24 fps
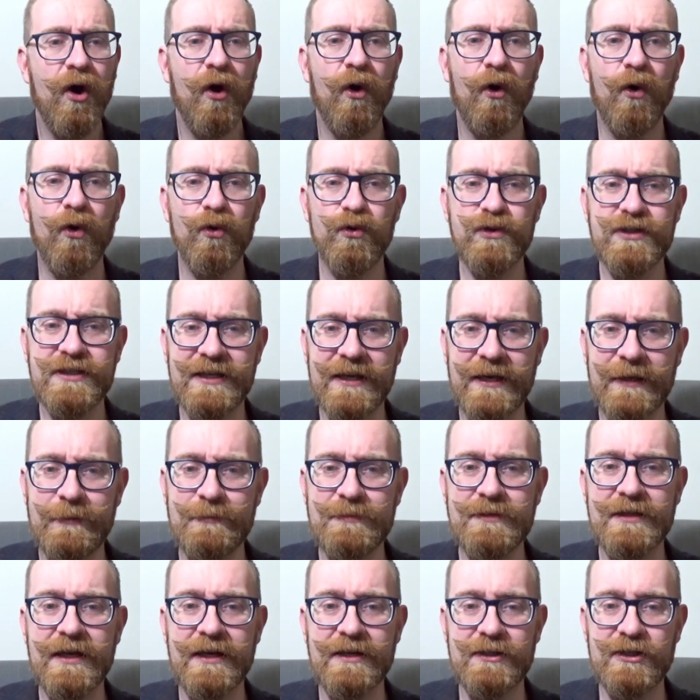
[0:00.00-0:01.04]
All
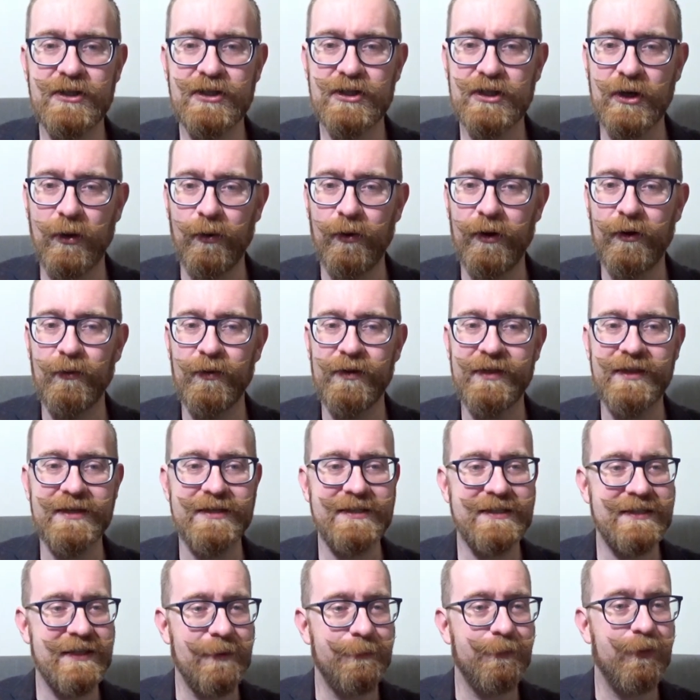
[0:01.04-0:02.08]
seams are sewn with a
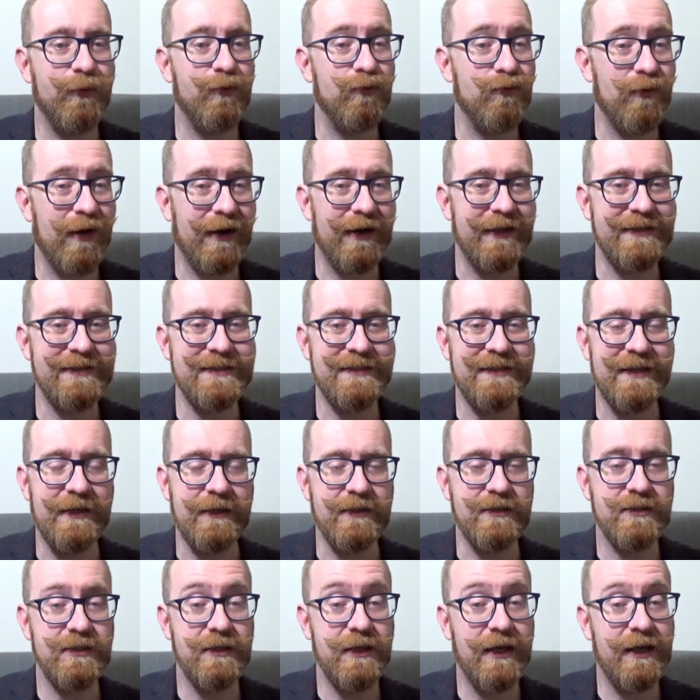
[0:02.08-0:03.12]
simple running
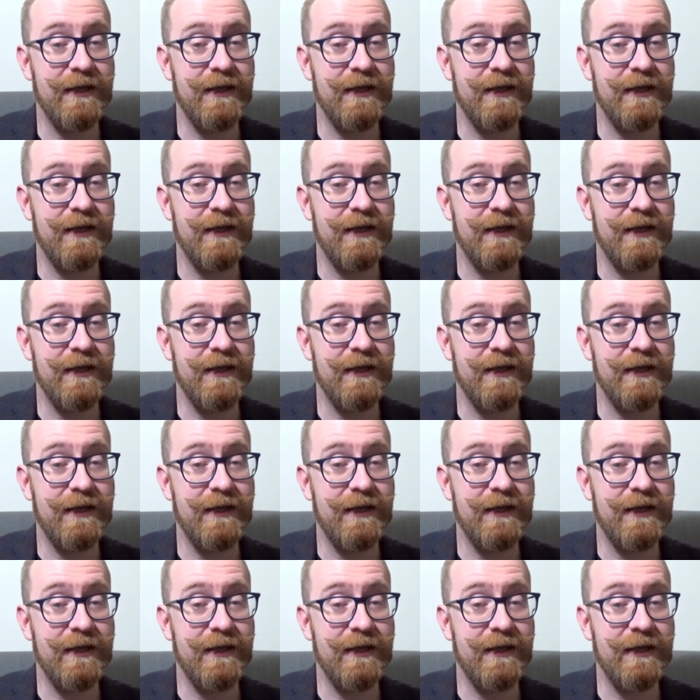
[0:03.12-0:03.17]
stitch,